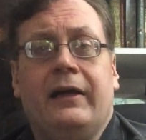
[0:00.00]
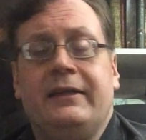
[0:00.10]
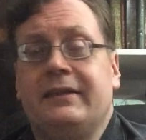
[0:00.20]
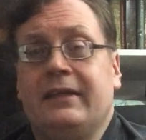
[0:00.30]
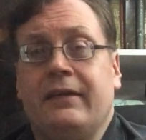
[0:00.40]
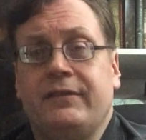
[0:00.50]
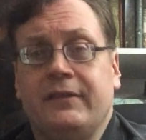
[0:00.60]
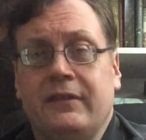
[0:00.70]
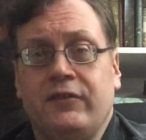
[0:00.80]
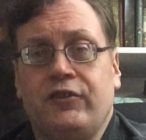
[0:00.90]
He saves
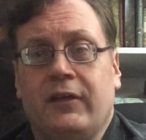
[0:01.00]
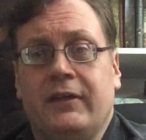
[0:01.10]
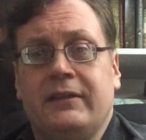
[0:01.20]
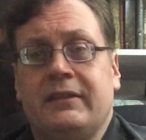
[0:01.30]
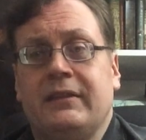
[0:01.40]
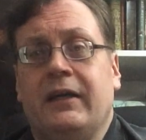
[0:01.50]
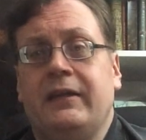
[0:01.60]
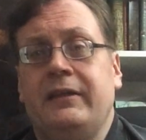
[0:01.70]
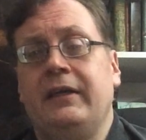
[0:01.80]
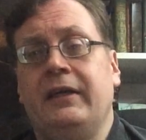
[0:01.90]
Little John's
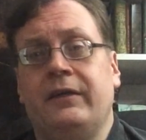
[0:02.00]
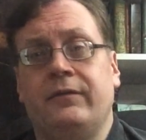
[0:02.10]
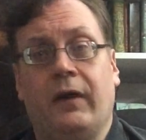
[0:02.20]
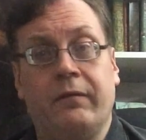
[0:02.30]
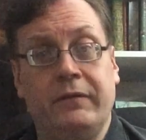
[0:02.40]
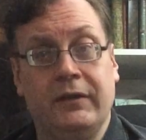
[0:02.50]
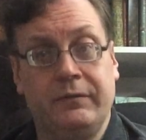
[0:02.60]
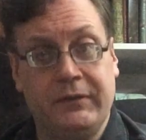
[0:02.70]
son in Robin Hood,